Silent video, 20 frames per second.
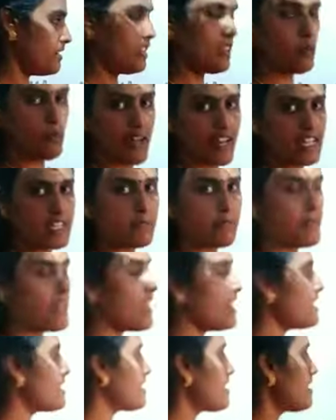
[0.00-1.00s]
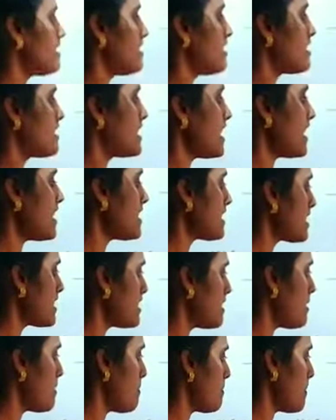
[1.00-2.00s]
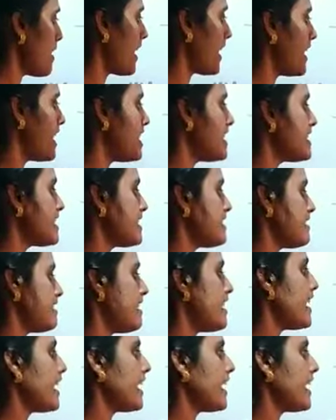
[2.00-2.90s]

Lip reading: the ones place 6 minus